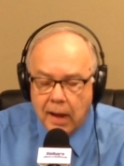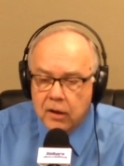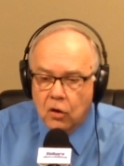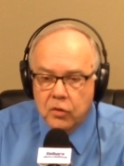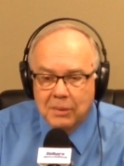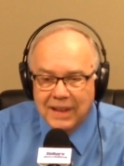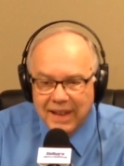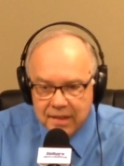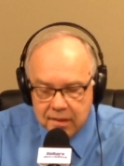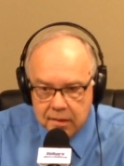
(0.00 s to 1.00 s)
I call them
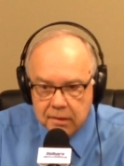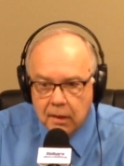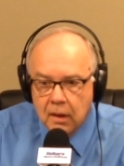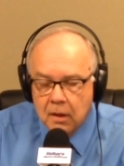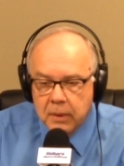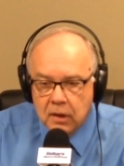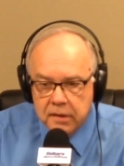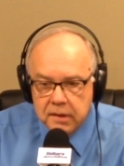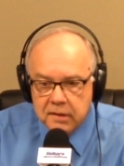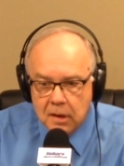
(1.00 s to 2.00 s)
lenses because
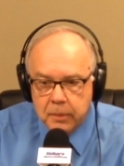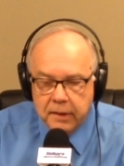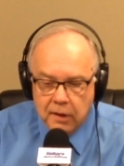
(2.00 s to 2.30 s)
these companies